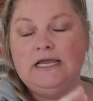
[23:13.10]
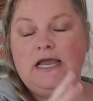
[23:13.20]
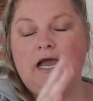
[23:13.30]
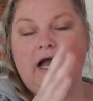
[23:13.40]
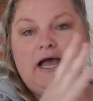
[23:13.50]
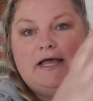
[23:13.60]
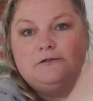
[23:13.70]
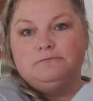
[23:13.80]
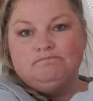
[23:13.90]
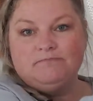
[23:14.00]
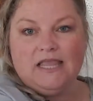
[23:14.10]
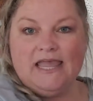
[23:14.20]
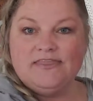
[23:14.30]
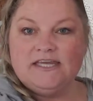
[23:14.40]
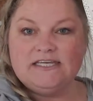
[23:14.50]
and
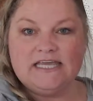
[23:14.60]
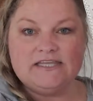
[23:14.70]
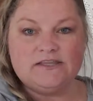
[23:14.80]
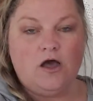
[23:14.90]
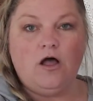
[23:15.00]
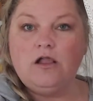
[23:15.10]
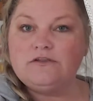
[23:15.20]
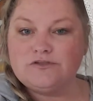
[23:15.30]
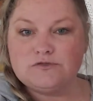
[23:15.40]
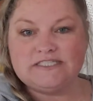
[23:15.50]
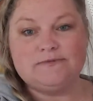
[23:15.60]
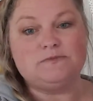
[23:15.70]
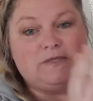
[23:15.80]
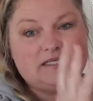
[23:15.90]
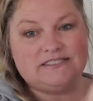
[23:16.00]
then get all of those seams,
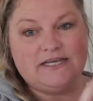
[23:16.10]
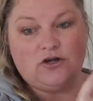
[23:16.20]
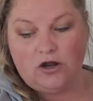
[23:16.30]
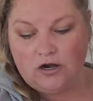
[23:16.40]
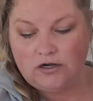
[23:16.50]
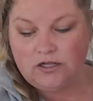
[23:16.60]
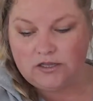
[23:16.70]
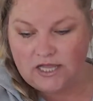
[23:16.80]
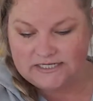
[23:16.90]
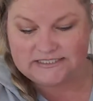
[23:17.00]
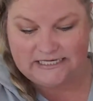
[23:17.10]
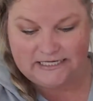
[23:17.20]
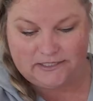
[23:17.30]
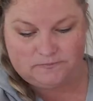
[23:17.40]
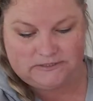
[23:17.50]
because there are a lot of
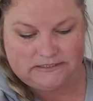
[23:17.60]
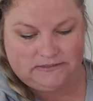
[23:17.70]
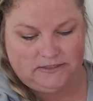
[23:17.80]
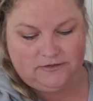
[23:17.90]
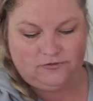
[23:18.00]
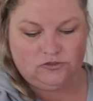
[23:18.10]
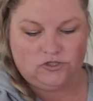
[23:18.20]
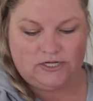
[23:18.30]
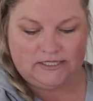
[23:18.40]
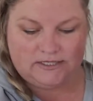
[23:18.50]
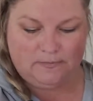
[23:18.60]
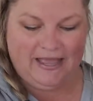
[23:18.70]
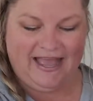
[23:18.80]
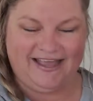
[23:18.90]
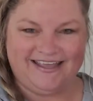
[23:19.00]
seams. If you look at the
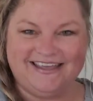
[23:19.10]
back